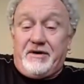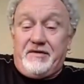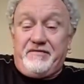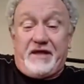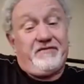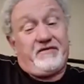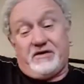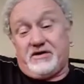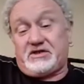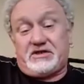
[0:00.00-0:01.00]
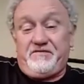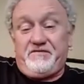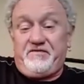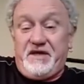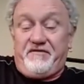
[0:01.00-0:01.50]
and then of course
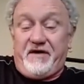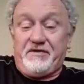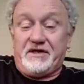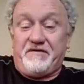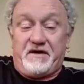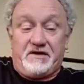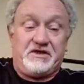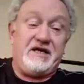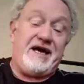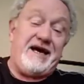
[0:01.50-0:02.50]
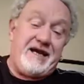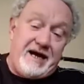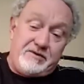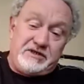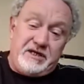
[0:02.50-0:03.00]
you found the difficulty in getting
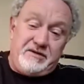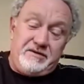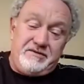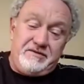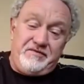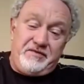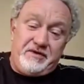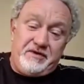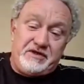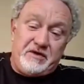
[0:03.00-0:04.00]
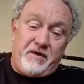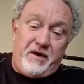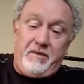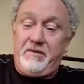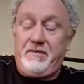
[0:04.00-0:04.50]
housing was a
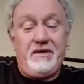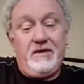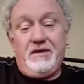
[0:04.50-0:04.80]
problem,